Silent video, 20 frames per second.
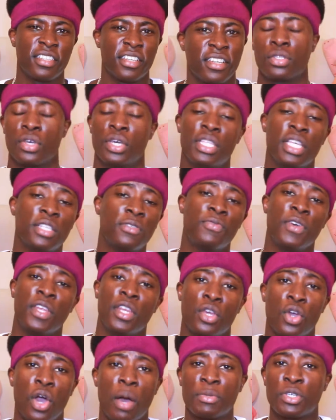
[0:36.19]
So in this
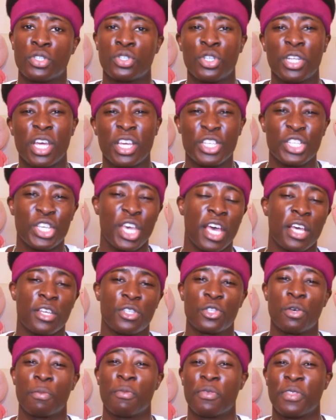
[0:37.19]
video, I'm just gonna share
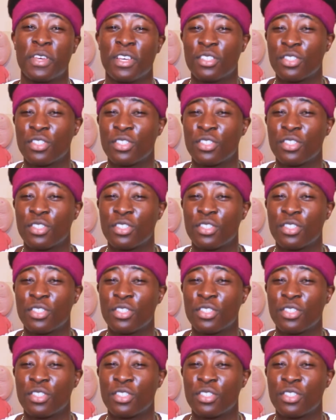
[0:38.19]
some of the